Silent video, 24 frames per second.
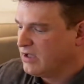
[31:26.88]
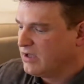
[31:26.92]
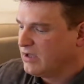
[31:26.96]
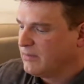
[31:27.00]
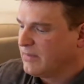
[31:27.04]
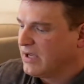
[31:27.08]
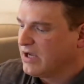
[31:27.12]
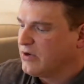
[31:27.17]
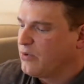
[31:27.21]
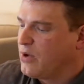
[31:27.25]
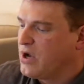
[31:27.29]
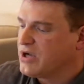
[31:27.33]

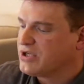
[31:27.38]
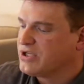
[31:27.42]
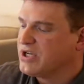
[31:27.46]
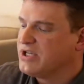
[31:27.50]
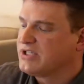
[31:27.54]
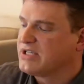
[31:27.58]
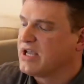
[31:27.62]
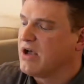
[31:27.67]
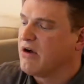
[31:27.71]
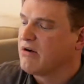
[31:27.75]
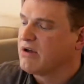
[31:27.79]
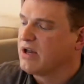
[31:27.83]
My question
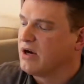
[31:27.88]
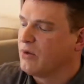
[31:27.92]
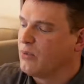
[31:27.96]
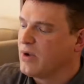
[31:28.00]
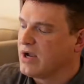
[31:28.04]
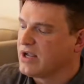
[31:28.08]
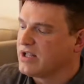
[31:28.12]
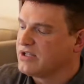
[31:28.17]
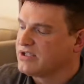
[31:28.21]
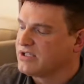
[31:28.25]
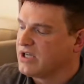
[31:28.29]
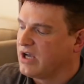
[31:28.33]
is, how can I
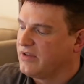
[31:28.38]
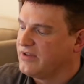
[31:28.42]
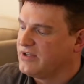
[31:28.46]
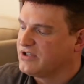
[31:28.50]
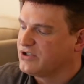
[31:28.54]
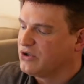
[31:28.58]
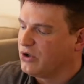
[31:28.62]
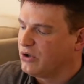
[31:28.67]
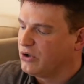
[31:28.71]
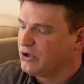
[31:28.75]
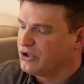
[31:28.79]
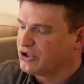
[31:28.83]
reconcile these
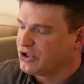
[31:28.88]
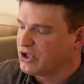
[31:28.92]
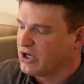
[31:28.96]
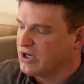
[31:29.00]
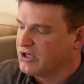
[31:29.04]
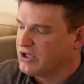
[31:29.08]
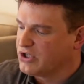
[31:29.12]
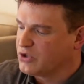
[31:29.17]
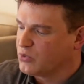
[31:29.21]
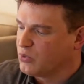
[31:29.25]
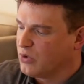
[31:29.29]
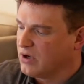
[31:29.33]
goals? Should I
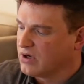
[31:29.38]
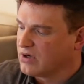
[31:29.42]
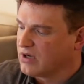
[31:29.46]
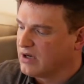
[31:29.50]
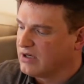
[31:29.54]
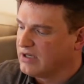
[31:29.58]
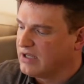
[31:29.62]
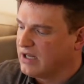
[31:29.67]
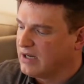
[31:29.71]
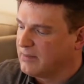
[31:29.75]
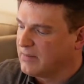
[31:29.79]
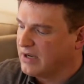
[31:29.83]
just work
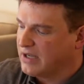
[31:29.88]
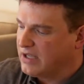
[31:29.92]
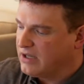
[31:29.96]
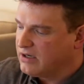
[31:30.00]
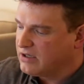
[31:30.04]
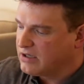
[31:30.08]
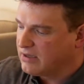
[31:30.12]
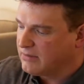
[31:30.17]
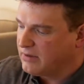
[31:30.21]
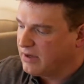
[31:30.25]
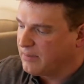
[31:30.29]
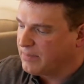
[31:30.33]
on getting my
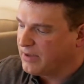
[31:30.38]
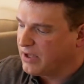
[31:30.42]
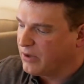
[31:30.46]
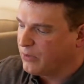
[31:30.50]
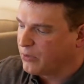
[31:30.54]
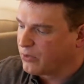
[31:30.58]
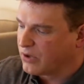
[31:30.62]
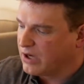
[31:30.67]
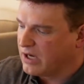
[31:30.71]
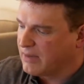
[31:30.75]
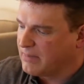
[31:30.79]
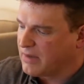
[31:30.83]
income up and
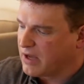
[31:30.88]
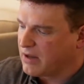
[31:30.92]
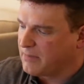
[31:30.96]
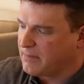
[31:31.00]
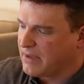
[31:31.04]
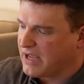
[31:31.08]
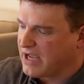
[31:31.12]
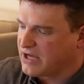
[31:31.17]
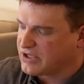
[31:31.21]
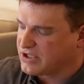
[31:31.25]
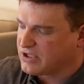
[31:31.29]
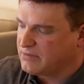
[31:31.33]
worry about
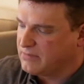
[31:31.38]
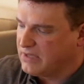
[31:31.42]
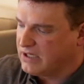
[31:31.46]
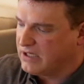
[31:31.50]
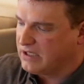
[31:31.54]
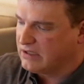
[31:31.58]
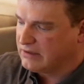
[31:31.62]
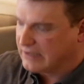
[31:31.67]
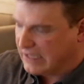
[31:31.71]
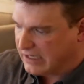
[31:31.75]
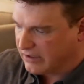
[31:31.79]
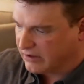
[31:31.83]
passion
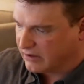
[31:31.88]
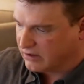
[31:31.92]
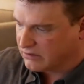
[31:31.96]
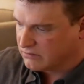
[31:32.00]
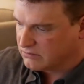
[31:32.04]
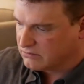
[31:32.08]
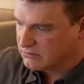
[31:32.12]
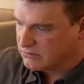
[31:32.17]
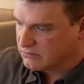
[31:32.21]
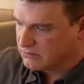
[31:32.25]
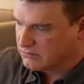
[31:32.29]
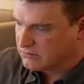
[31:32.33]
meaning later?
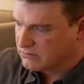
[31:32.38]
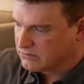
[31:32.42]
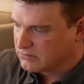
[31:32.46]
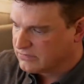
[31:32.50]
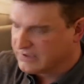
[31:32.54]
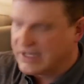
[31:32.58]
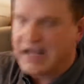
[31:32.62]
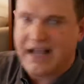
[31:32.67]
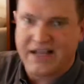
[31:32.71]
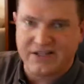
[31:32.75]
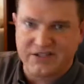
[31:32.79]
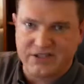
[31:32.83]

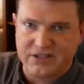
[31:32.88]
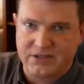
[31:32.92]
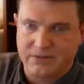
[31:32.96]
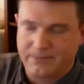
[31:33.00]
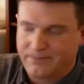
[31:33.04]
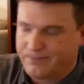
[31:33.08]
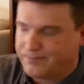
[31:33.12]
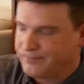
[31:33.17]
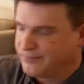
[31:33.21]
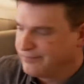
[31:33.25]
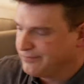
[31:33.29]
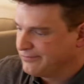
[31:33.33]

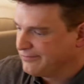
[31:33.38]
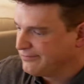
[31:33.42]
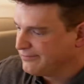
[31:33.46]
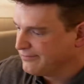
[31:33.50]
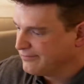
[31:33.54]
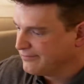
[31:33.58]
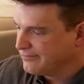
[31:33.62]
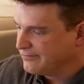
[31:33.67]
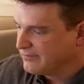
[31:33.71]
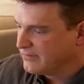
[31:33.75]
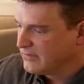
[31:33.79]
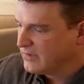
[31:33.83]
Yes.
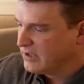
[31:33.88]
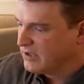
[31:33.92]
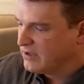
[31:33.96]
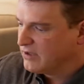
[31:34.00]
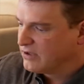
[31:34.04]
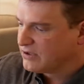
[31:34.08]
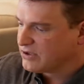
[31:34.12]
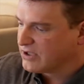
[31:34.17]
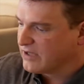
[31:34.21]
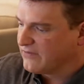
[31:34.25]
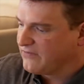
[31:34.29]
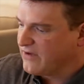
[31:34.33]

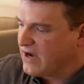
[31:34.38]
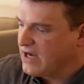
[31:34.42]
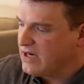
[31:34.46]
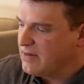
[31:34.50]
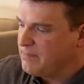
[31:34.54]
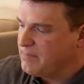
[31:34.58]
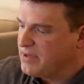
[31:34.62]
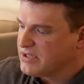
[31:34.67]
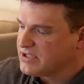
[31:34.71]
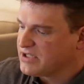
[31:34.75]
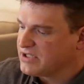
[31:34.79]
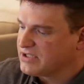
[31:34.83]
Should I find a
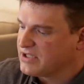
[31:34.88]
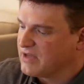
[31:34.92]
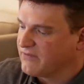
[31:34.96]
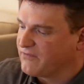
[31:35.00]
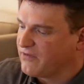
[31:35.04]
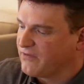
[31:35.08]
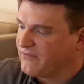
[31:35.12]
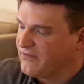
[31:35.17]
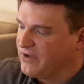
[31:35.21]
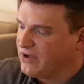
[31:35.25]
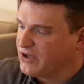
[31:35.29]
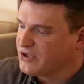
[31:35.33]
business that
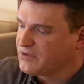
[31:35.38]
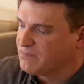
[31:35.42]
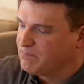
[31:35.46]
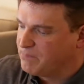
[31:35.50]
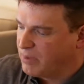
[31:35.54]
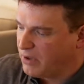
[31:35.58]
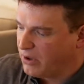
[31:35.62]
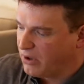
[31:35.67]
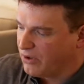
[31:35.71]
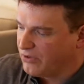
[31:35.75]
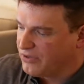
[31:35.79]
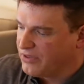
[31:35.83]
fulfills
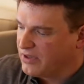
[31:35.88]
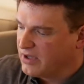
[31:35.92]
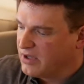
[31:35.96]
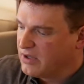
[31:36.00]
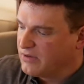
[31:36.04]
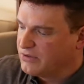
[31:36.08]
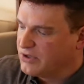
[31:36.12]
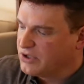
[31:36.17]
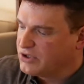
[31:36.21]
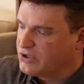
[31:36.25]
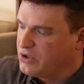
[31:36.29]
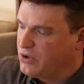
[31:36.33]
both?
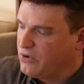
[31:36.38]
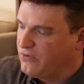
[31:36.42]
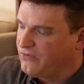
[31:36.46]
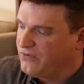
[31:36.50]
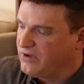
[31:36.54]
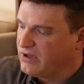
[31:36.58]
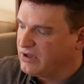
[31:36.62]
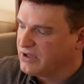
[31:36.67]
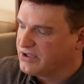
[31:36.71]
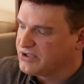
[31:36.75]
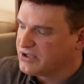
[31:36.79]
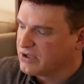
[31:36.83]
The two
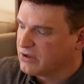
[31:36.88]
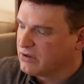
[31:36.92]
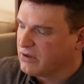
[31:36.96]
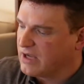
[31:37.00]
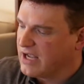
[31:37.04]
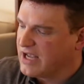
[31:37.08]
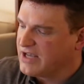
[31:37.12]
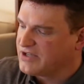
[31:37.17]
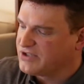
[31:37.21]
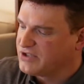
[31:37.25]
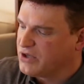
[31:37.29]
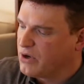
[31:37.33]
feel
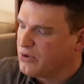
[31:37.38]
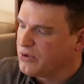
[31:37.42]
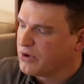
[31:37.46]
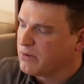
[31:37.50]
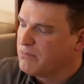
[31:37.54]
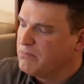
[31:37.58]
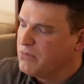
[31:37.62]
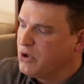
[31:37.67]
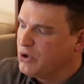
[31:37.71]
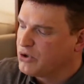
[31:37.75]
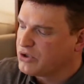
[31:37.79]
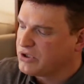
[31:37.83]
as though they're
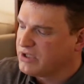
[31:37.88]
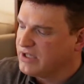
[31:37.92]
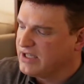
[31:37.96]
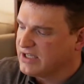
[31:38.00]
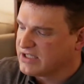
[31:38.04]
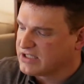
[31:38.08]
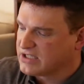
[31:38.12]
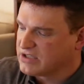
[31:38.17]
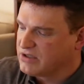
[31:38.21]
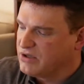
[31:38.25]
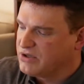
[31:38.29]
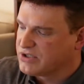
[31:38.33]
mutually
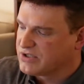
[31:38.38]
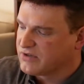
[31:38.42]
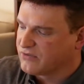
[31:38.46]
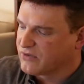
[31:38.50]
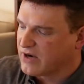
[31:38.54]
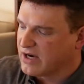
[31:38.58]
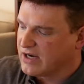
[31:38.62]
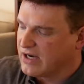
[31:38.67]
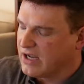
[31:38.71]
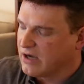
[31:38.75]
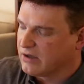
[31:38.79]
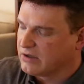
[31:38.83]
exclusive
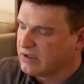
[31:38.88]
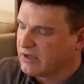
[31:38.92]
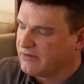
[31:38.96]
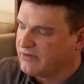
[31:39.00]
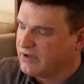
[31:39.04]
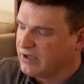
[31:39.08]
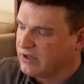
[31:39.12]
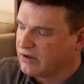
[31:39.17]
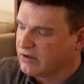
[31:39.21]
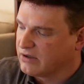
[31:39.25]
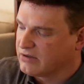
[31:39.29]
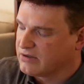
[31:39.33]
right now. I'd love
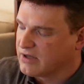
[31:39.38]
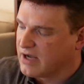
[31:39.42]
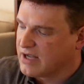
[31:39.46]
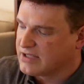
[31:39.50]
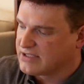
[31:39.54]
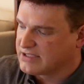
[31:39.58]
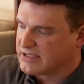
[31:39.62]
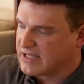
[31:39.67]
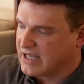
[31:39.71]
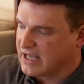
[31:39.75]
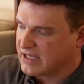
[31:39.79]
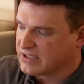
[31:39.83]
to hear your
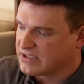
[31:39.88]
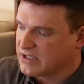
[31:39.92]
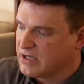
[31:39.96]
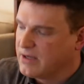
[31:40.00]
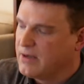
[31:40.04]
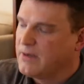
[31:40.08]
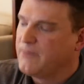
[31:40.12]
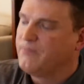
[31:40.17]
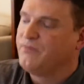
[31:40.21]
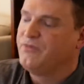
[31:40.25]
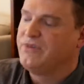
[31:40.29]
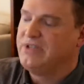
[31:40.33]
thoughts. Thanks.
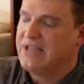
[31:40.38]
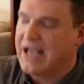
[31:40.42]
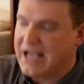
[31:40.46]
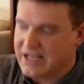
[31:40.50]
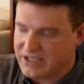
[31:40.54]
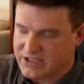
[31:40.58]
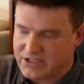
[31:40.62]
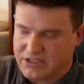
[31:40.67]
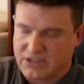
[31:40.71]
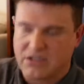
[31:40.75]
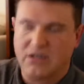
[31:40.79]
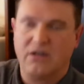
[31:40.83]

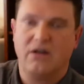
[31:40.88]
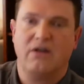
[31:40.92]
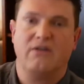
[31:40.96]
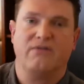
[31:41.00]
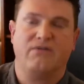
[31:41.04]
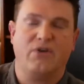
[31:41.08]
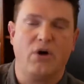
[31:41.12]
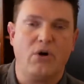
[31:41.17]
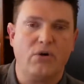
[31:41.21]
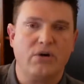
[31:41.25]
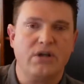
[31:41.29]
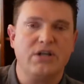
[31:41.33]
Yes.
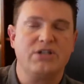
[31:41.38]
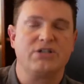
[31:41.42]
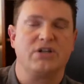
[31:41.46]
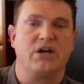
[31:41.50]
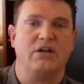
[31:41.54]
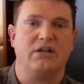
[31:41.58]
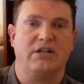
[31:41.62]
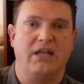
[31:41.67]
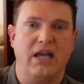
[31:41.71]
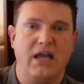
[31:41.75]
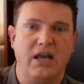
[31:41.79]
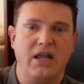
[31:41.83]
Focus
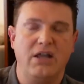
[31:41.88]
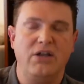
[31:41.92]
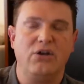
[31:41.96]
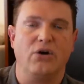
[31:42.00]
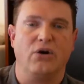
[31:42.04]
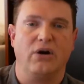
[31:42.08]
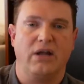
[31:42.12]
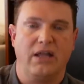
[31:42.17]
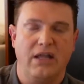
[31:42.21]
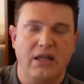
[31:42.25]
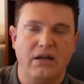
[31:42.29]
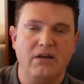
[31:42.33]
on getting
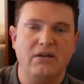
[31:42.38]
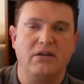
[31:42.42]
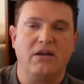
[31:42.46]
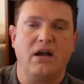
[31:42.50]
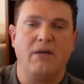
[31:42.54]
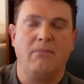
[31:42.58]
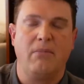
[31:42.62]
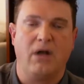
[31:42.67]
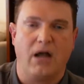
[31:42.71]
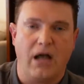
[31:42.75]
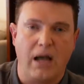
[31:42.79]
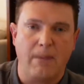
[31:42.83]
your
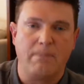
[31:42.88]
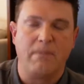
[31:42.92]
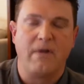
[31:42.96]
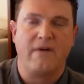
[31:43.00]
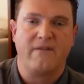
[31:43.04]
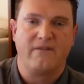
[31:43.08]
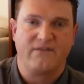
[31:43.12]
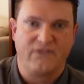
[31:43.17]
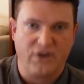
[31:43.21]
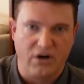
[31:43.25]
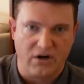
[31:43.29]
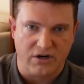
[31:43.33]
income
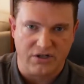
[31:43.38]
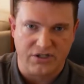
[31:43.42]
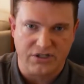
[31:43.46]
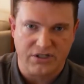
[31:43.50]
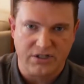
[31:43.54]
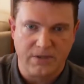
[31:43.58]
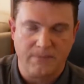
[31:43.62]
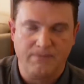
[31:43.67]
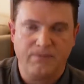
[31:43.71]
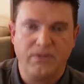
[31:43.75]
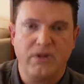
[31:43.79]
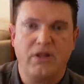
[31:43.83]
up
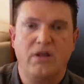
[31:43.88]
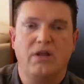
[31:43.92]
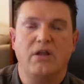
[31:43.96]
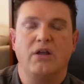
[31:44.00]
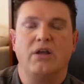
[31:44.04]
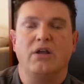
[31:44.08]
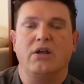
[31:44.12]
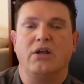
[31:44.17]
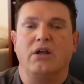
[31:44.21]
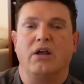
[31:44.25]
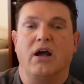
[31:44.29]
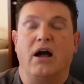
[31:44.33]
first.
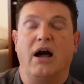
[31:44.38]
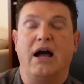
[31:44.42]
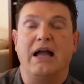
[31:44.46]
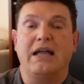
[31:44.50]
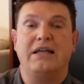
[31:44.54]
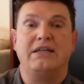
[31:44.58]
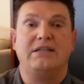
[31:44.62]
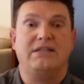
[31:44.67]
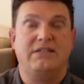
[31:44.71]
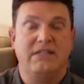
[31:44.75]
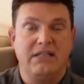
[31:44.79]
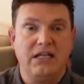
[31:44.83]

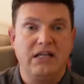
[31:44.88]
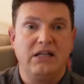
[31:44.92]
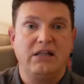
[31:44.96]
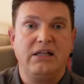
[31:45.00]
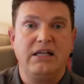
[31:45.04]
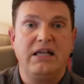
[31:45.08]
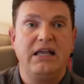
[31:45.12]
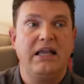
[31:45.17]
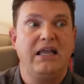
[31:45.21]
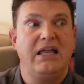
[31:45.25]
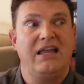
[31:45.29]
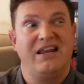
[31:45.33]

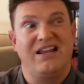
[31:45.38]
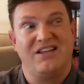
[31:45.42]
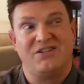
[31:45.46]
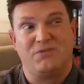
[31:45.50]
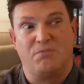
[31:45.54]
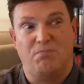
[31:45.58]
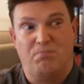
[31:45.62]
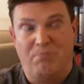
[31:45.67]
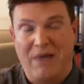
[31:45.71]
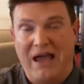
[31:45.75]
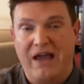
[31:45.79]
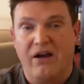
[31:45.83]
Ideally, it is
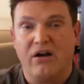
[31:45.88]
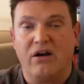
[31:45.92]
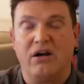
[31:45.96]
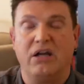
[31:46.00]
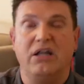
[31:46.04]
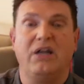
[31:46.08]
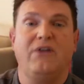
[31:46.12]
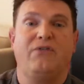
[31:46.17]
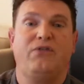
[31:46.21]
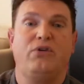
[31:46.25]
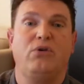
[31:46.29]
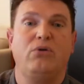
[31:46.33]
better
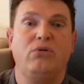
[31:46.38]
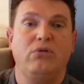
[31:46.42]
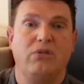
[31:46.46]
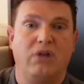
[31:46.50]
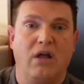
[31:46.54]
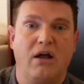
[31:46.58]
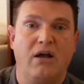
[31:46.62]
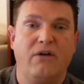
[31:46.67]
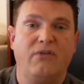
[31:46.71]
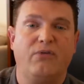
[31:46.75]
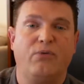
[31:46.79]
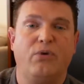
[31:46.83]
if you
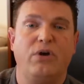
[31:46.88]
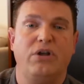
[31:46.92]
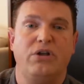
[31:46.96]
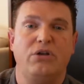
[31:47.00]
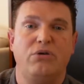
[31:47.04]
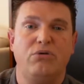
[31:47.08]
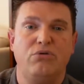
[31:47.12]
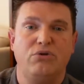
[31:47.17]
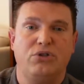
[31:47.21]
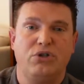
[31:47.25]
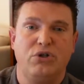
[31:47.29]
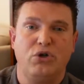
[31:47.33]
love what
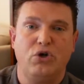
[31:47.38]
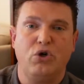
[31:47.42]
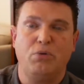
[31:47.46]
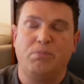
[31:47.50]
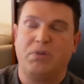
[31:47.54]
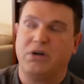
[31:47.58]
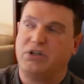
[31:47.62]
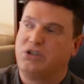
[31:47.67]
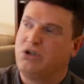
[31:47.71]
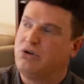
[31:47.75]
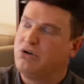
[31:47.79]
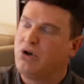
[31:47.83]
you do,
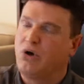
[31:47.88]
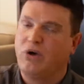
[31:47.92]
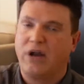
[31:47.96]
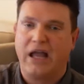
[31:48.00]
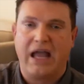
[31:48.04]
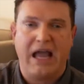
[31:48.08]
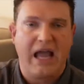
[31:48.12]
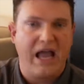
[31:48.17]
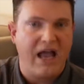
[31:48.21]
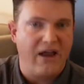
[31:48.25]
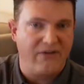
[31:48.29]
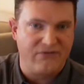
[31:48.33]
but you don't
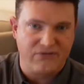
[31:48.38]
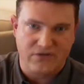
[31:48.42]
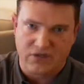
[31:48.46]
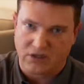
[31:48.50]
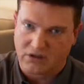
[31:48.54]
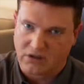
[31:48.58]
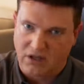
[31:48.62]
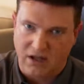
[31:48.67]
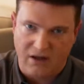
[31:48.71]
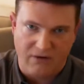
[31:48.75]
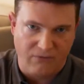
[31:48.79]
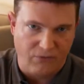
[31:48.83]
have to
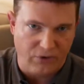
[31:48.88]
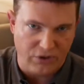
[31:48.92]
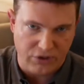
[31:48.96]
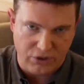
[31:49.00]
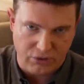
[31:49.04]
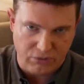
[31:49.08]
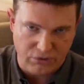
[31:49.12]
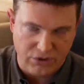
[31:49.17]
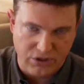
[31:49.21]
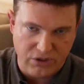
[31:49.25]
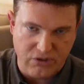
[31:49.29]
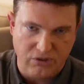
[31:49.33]
love what
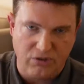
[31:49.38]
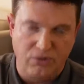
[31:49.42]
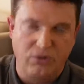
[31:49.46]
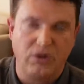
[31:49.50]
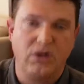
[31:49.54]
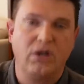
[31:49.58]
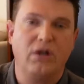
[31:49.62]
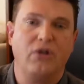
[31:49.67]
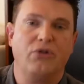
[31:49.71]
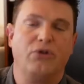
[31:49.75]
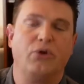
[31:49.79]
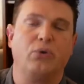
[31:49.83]
you do.
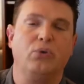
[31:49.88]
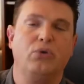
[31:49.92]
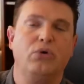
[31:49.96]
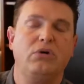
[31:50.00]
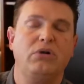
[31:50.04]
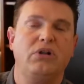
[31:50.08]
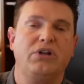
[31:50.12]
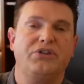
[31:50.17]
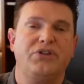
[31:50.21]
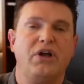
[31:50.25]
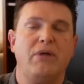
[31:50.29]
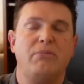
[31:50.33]
The
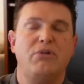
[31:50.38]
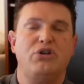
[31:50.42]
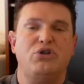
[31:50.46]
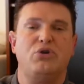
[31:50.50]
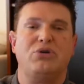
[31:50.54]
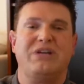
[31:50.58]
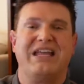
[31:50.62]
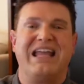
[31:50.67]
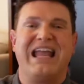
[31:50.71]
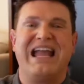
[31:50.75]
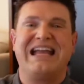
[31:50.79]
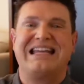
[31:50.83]
rule of thumb is you
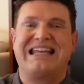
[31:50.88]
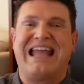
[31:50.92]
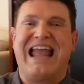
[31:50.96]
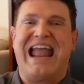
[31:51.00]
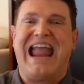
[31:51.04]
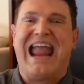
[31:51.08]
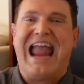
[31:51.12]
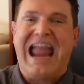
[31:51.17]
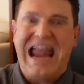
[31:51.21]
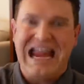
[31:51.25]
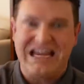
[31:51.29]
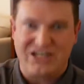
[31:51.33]
can't
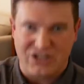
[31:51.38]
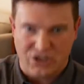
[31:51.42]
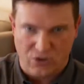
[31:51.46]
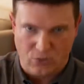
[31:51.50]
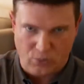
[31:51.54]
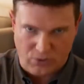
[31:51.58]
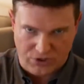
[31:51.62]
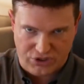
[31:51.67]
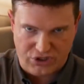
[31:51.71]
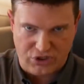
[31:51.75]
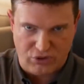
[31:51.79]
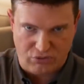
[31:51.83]
hate
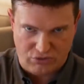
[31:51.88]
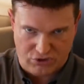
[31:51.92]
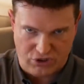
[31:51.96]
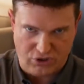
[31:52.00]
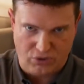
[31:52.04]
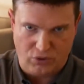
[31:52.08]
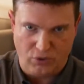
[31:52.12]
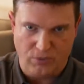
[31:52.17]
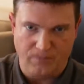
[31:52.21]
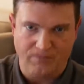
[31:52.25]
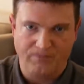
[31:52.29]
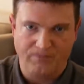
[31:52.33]
what you do.